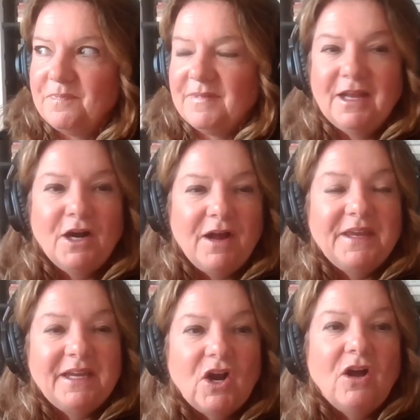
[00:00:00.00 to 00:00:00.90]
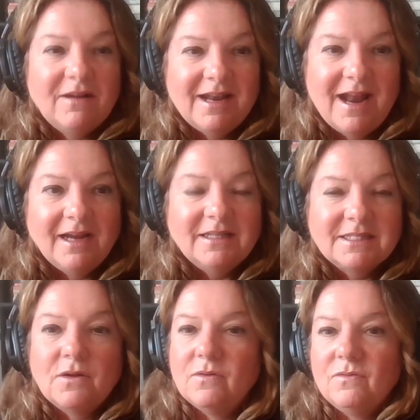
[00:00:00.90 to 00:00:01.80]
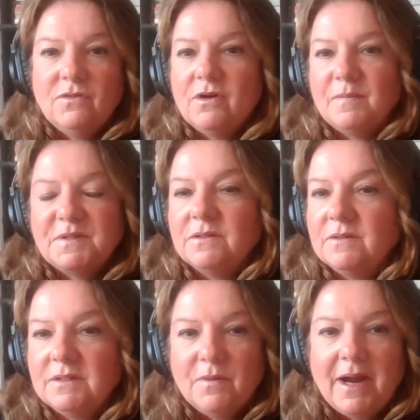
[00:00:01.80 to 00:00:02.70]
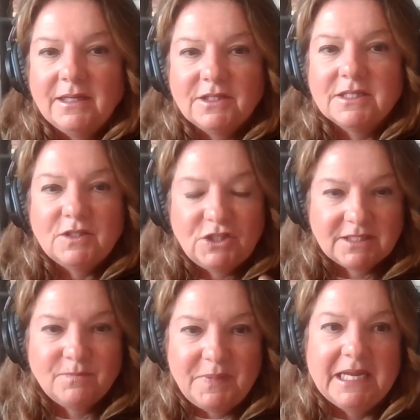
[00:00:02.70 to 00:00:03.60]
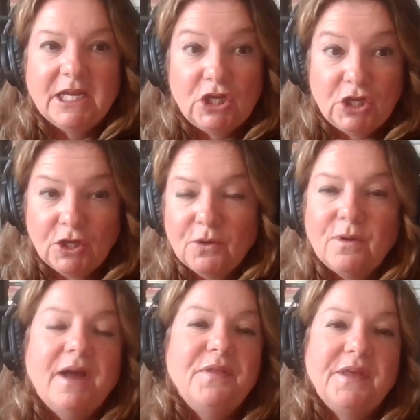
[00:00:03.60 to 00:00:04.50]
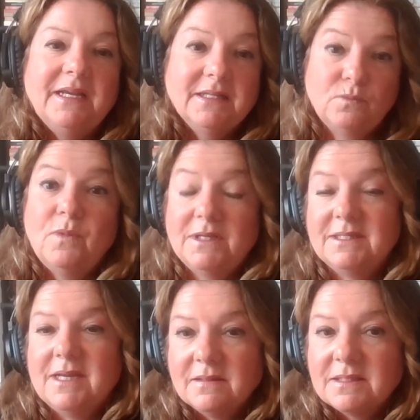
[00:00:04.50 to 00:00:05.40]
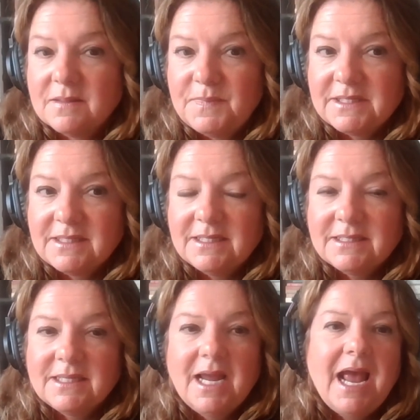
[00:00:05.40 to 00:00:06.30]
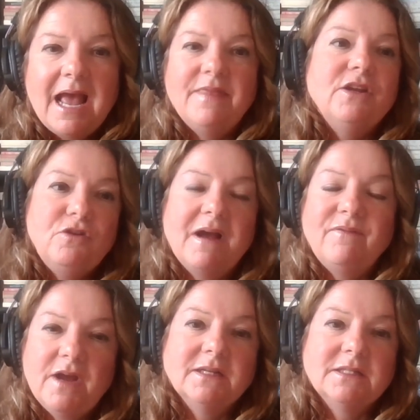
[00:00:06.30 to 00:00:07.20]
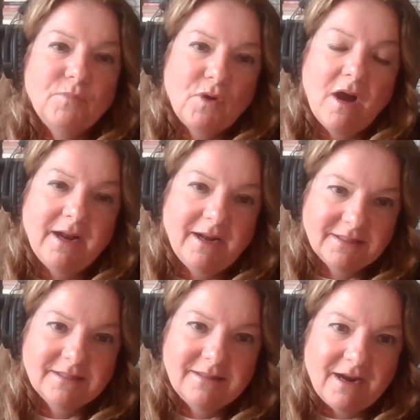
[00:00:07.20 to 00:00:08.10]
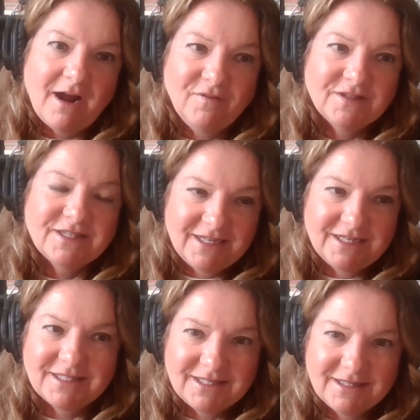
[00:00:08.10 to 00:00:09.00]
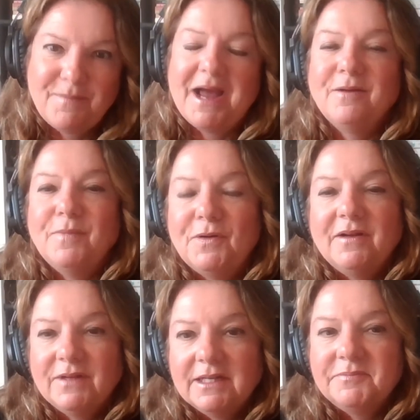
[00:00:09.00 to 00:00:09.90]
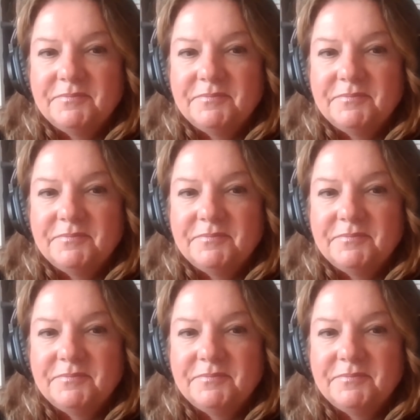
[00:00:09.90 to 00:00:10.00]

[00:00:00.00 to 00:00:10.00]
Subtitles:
You know, I think it all connects. So you're absolutely right. Just being you, I think, is what sells the business. And then you have the awesome product that obviously is the backbone of it.